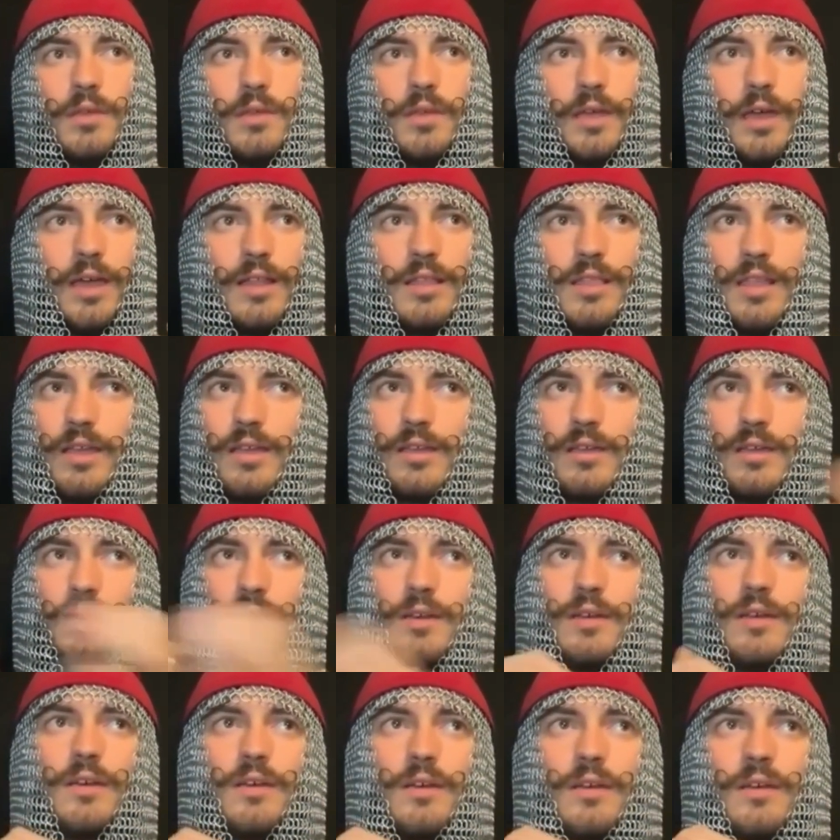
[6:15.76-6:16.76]
had like
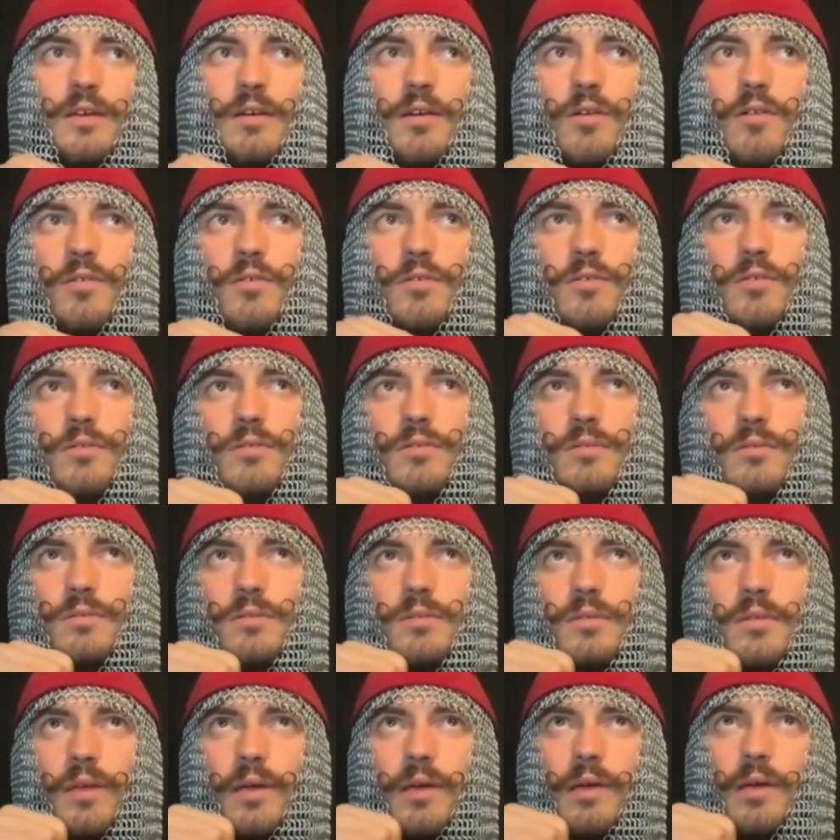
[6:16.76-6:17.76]
a old
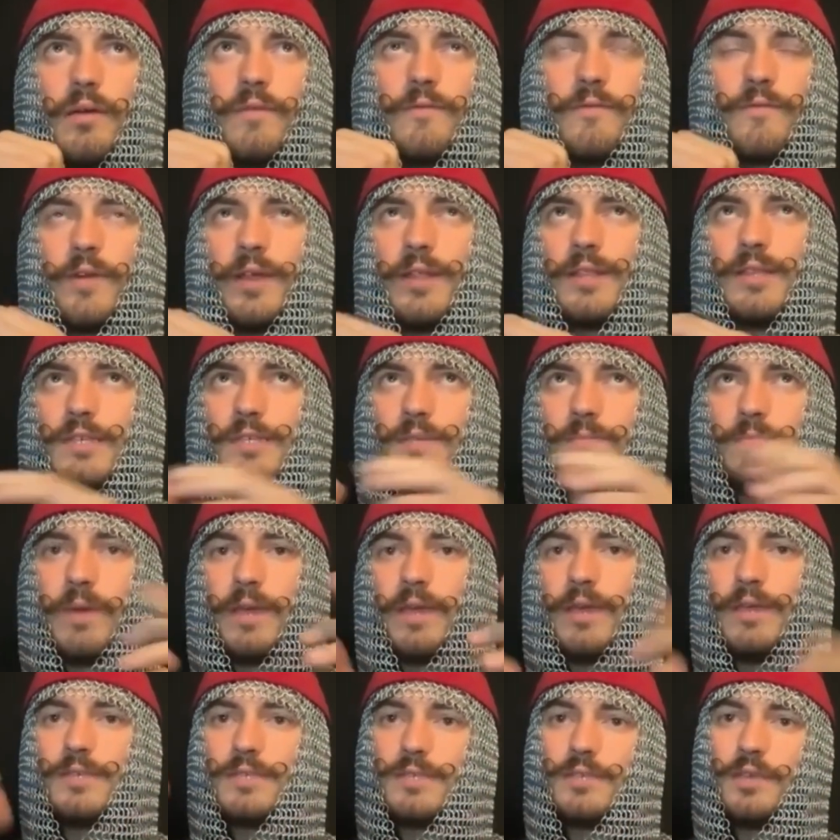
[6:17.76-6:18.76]
fretless
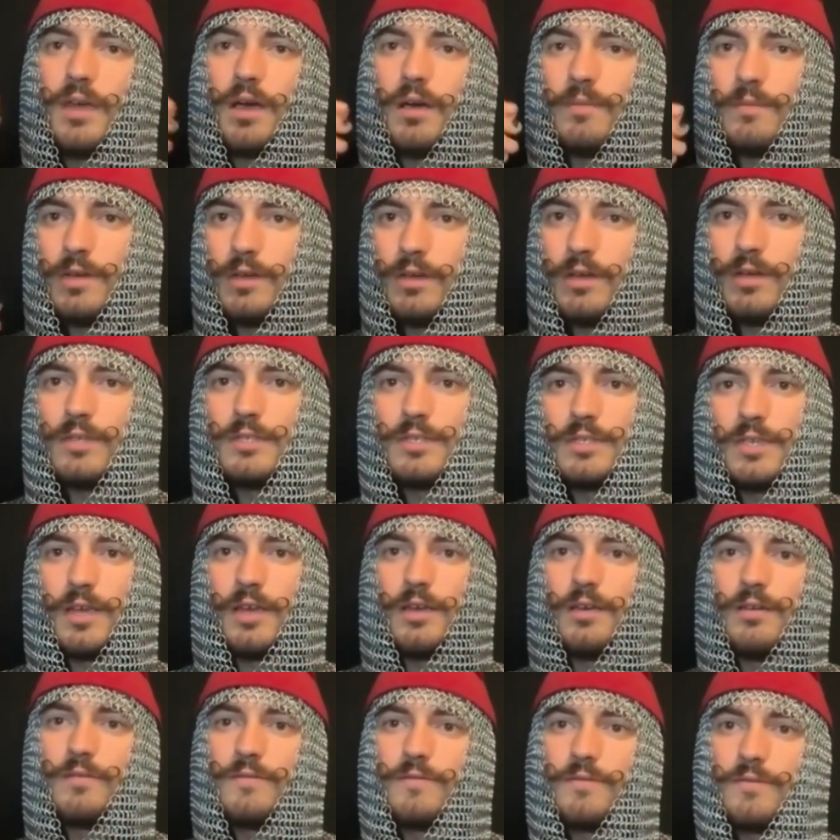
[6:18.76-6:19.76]
bass Yamaha
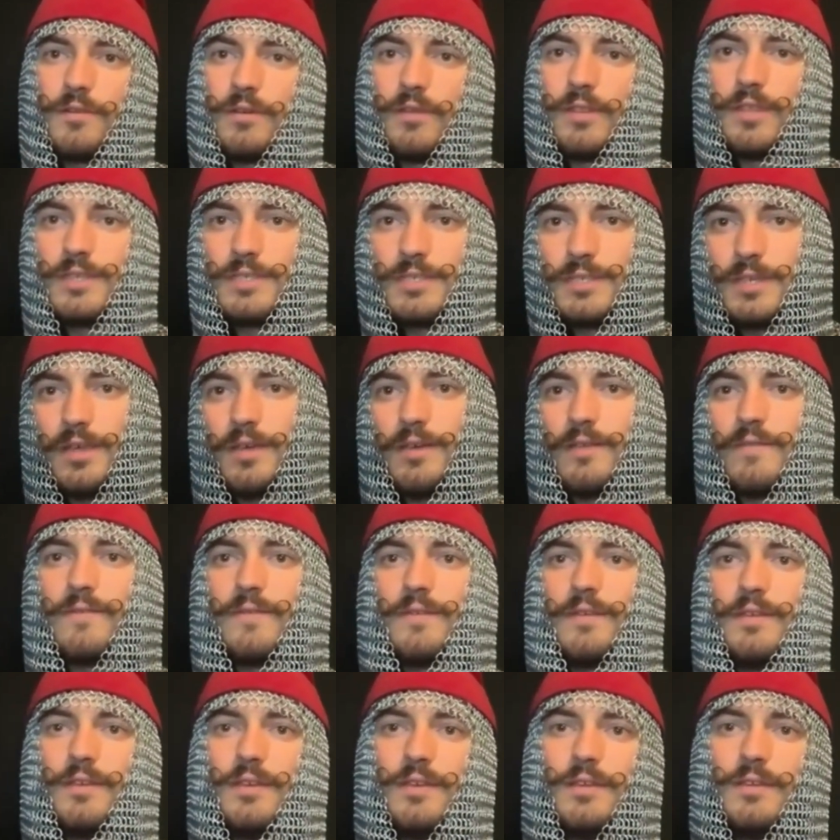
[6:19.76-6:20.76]
sound for all this stuff.
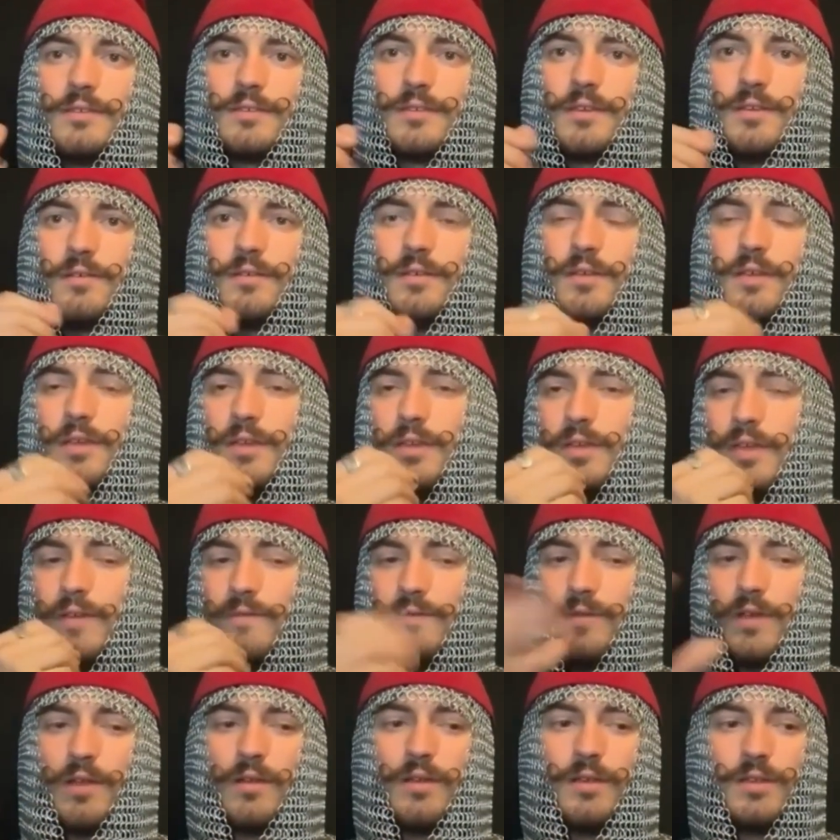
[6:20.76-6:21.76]
So
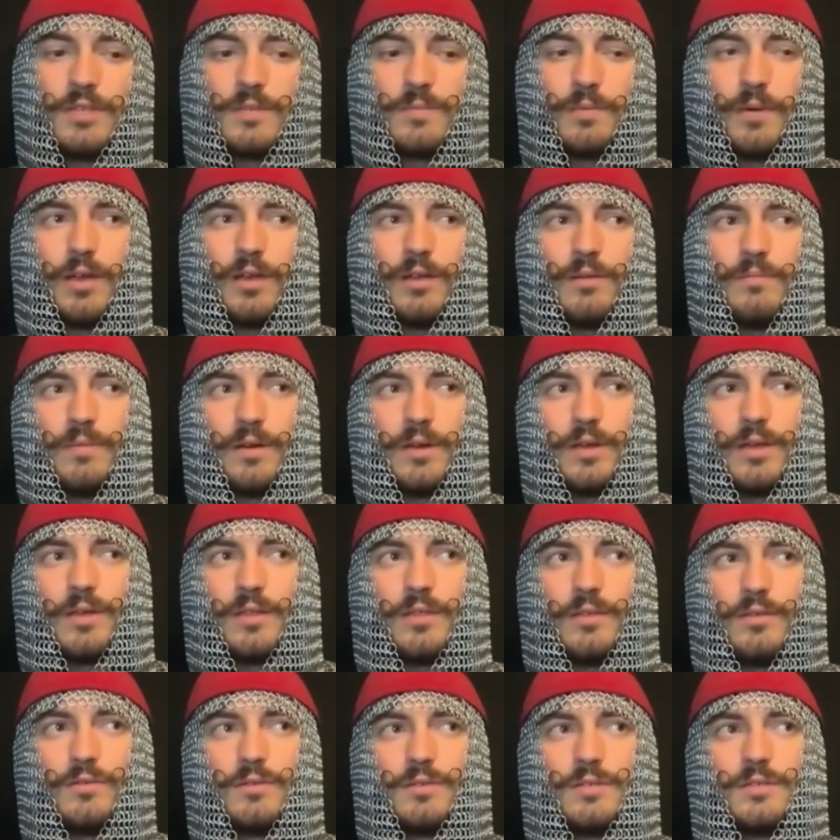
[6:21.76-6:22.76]
yeah, very inspired
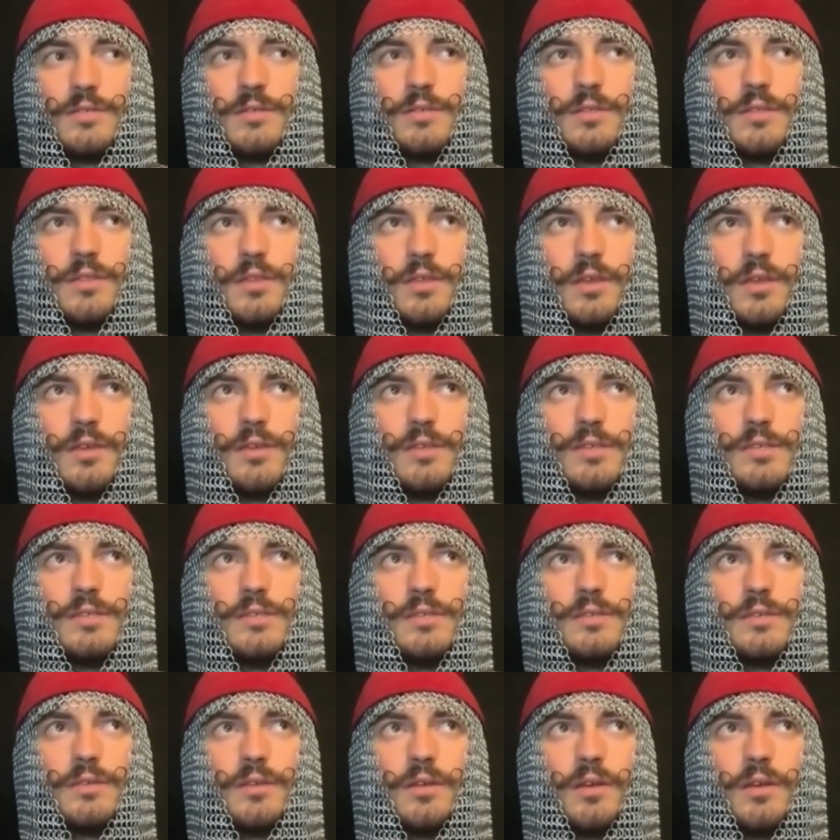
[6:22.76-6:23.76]
by those things.